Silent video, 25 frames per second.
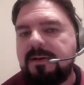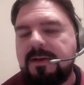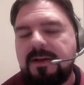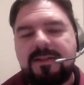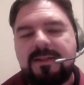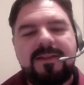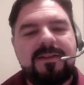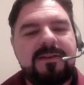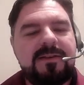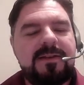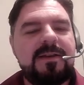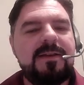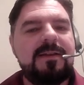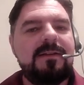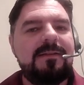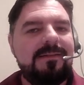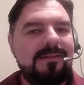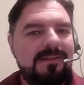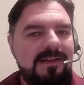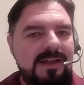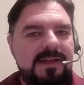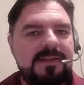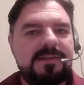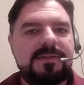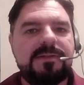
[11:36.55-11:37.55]
Now, they did
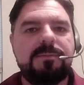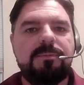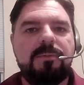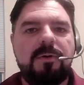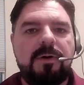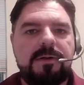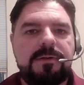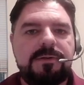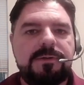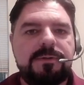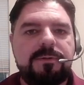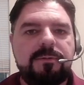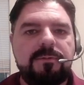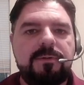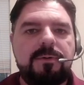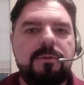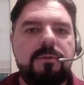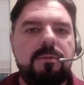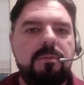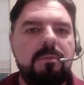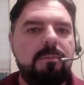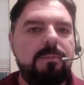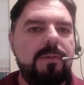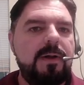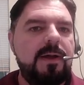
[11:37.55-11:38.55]
let some runs
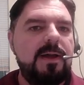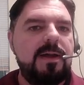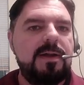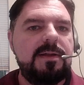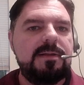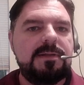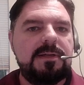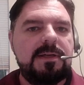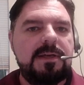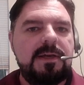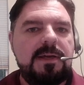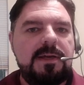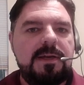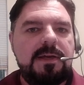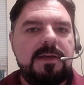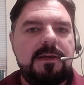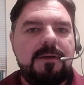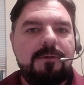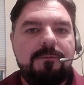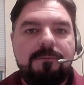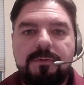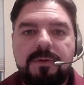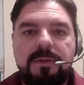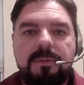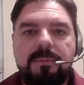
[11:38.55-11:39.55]
through, but
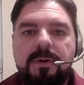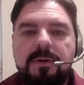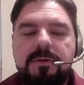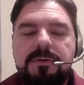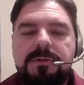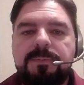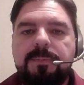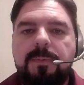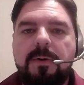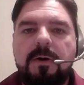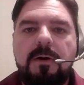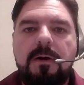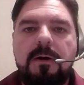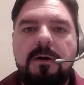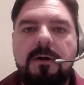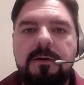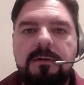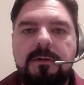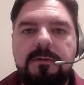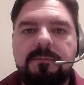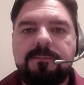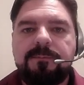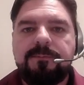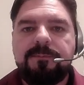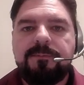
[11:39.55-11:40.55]
for the most
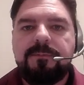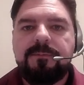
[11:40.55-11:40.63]
part,